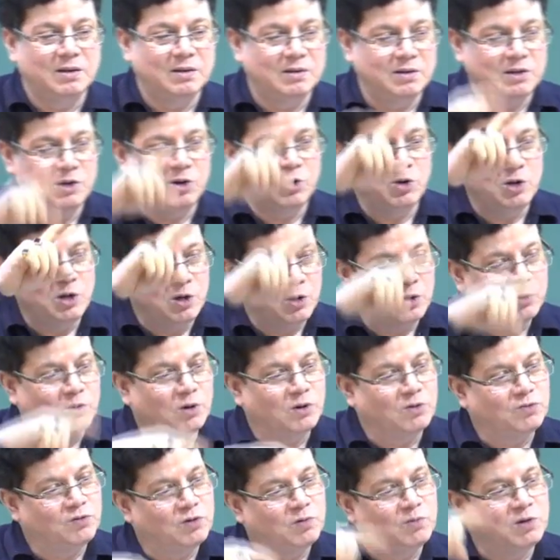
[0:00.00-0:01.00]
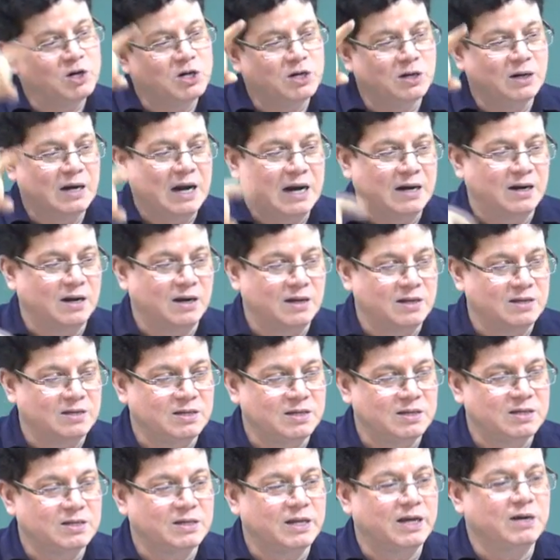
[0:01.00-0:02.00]
during your conformation
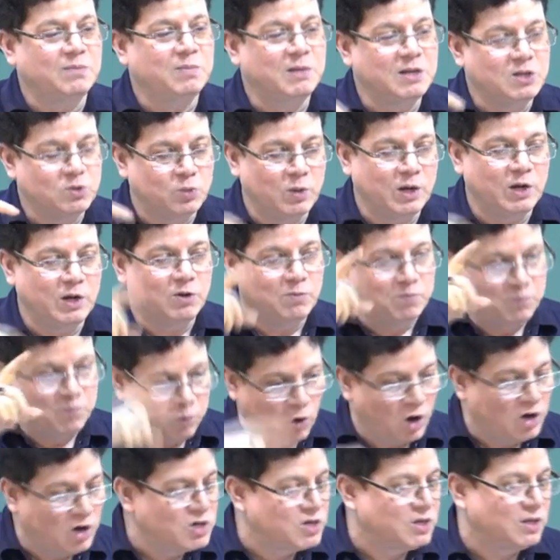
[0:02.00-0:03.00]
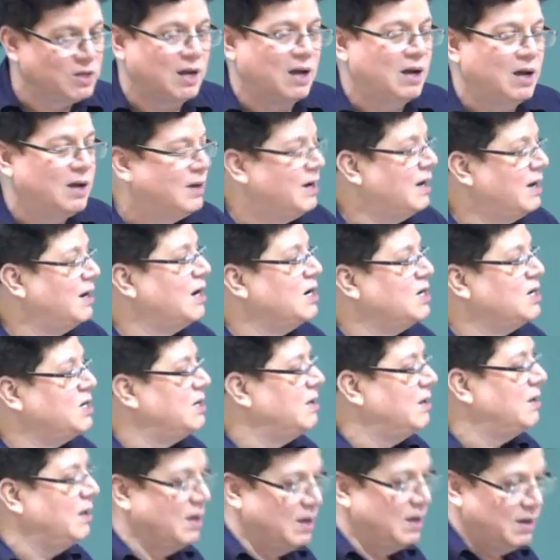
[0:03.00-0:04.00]
analysis. That means, when you plot the
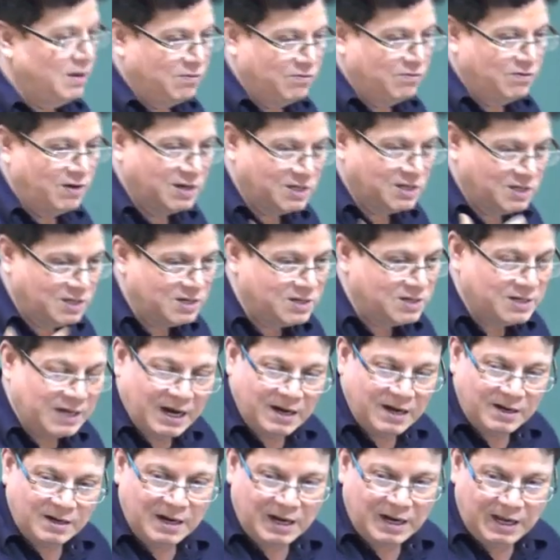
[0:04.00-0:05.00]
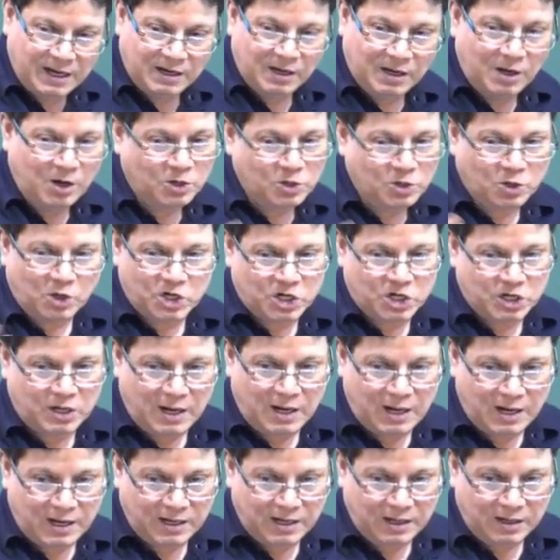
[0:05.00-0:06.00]
energy versus dihedral angle or
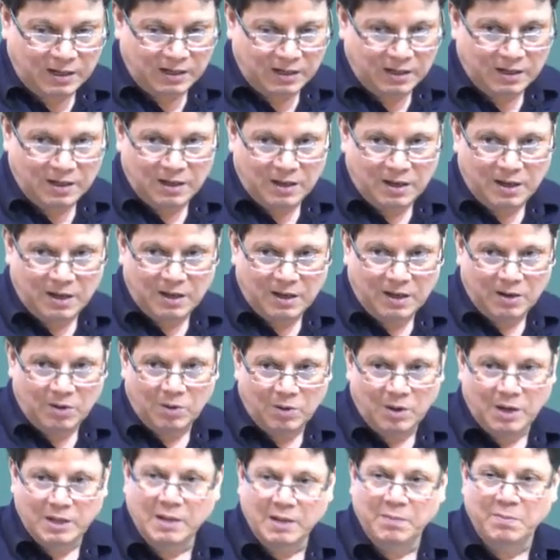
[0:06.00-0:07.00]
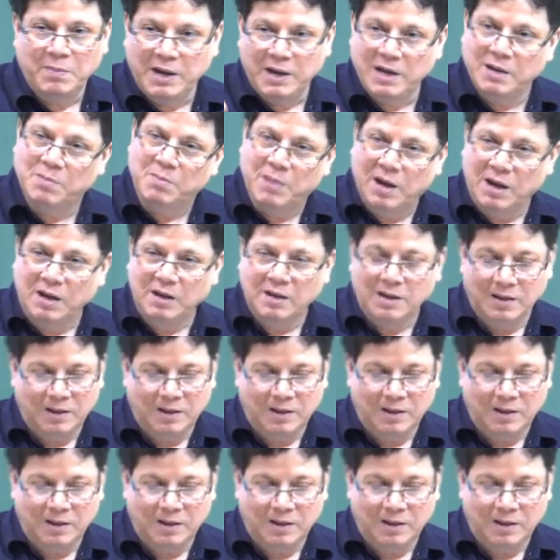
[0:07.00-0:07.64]
torsional angle, only the minima,